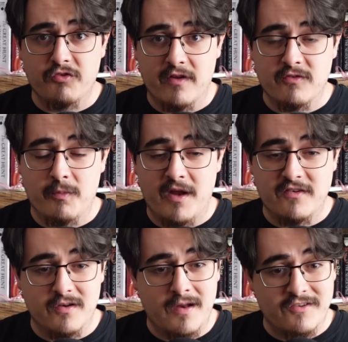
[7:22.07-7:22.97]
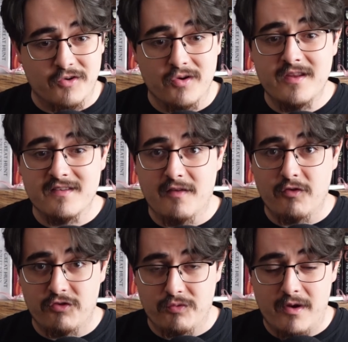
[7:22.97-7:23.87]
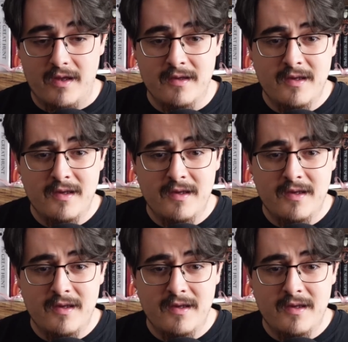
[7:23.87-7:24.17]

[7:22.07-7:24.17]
transformation as early as level 3.